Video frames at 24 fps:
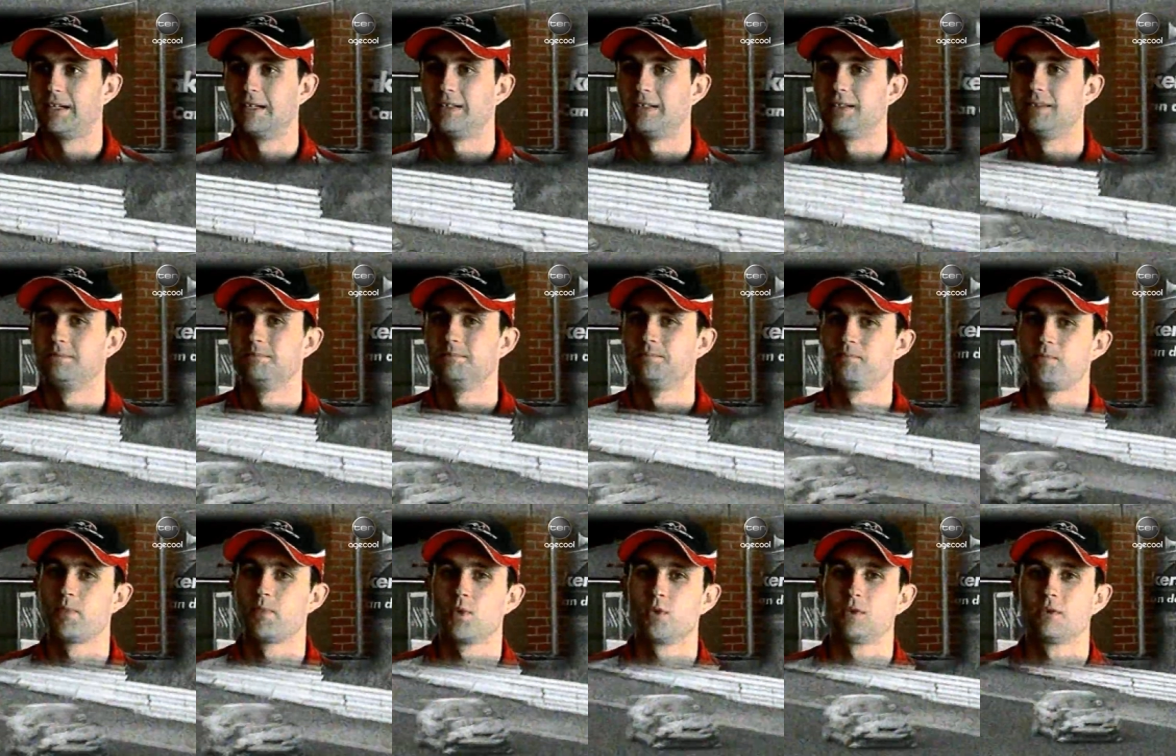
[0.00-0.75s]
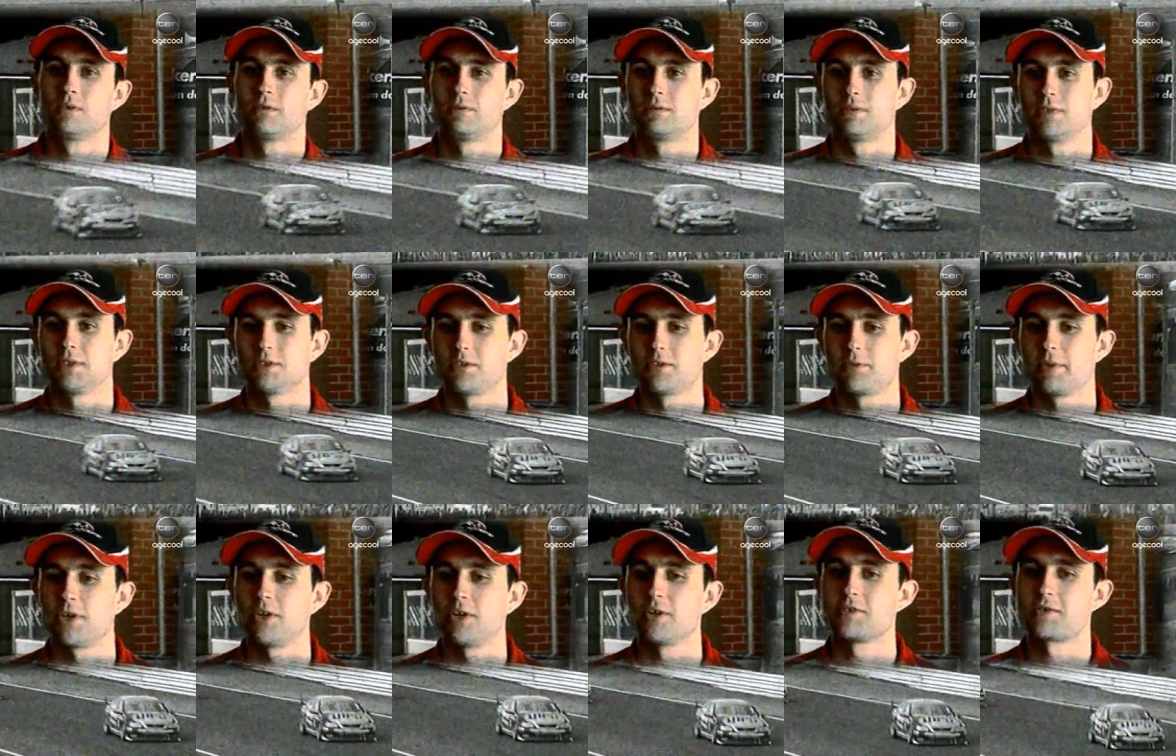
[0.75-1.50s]
Um,
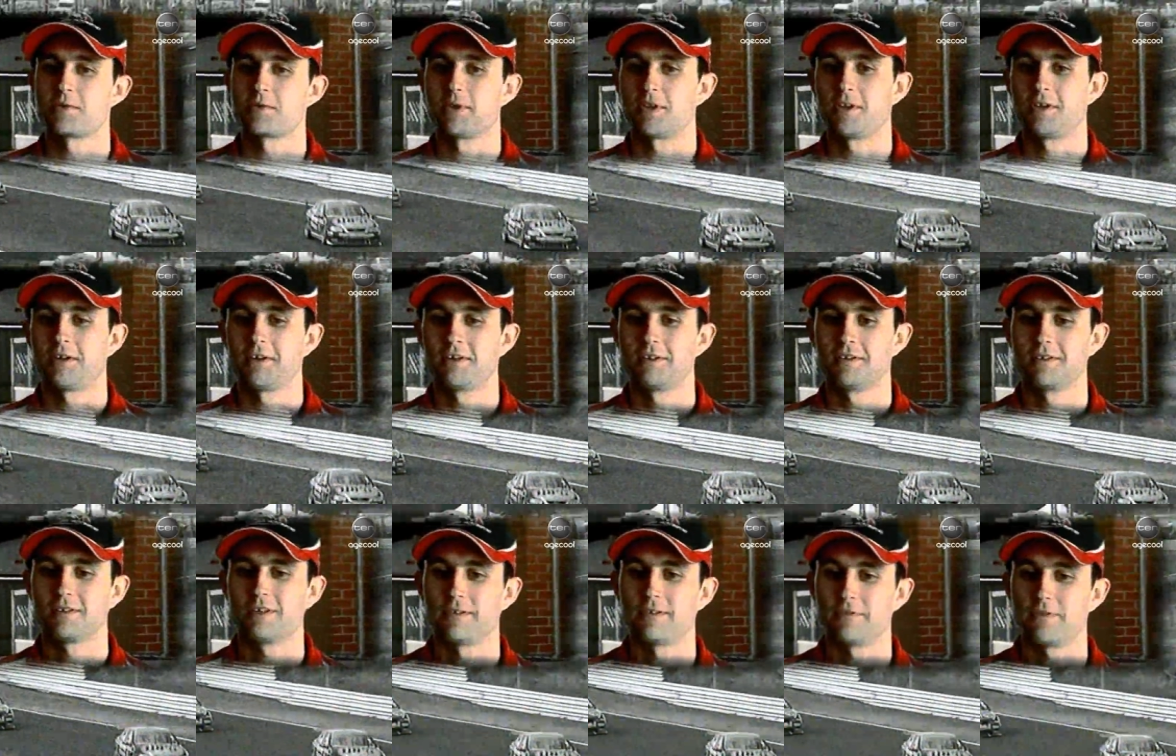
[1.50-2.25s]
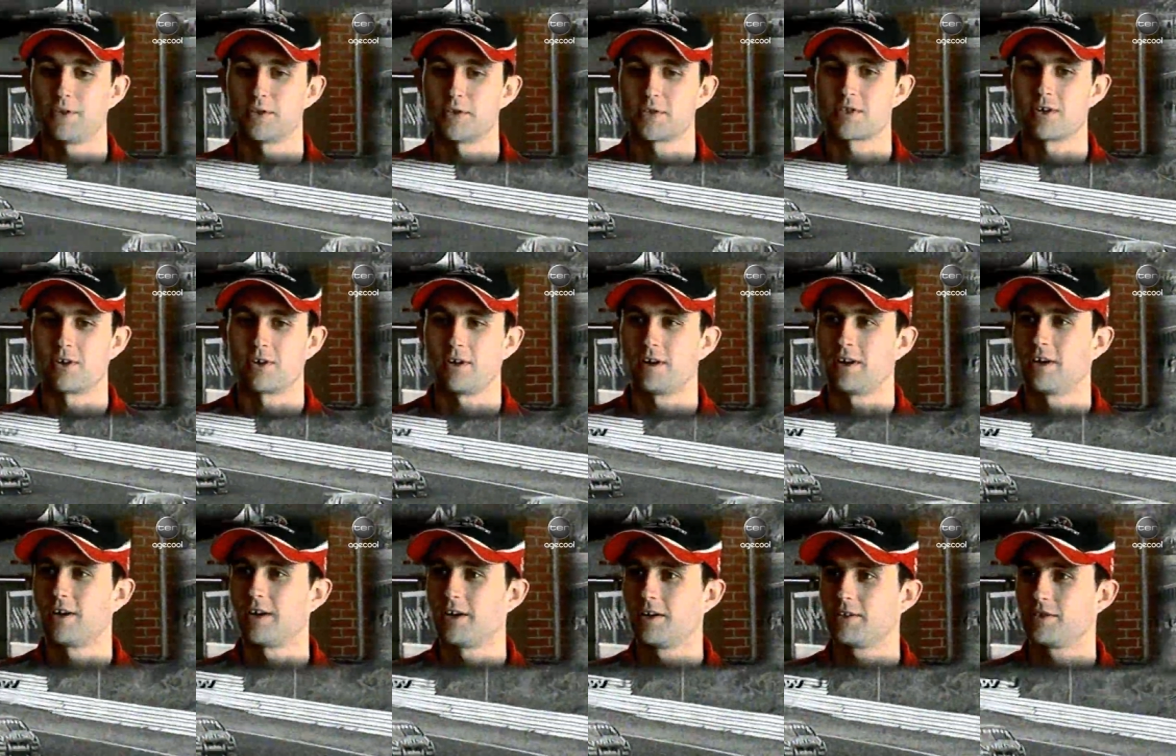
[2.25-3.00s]
well, to be honest with you, the first
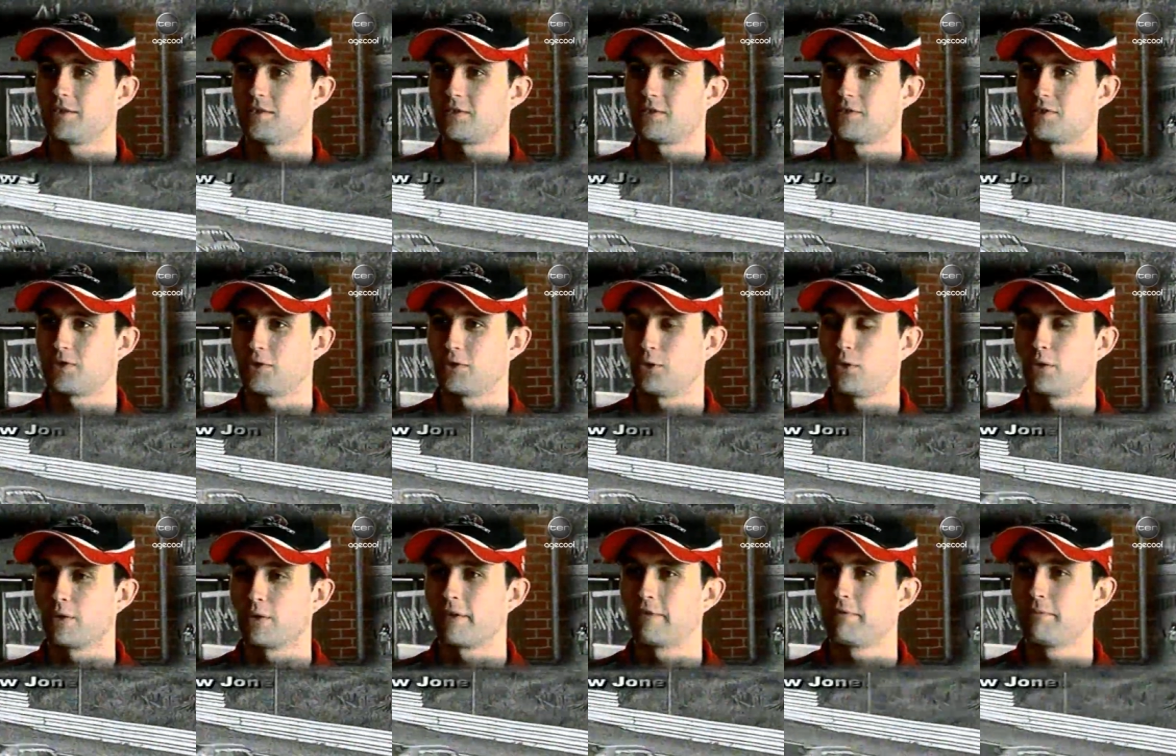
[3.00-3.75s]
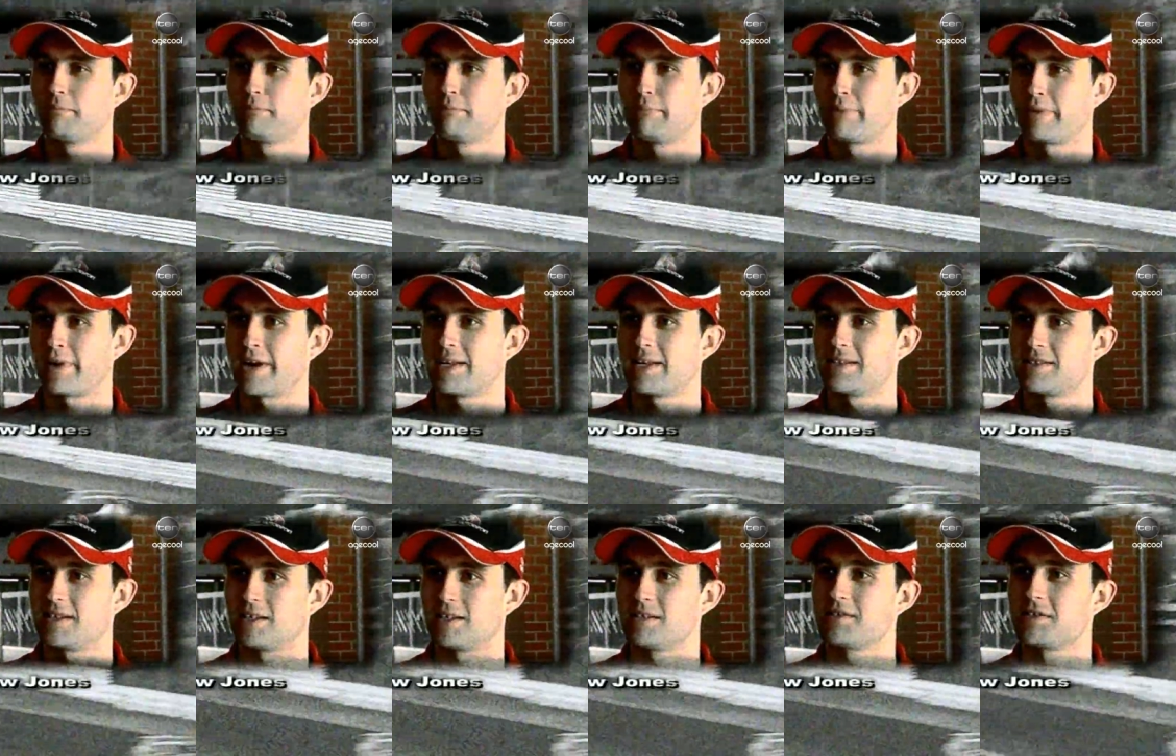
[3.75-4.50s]
I, I saw of
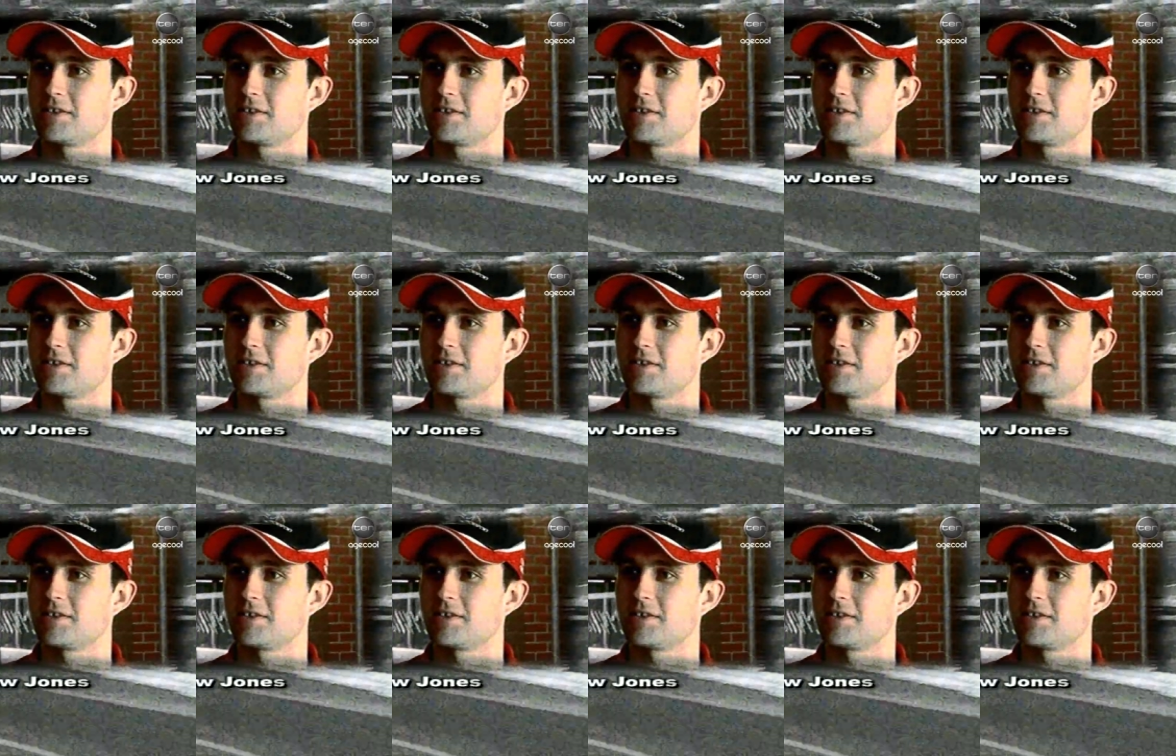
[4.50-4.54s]
Brad's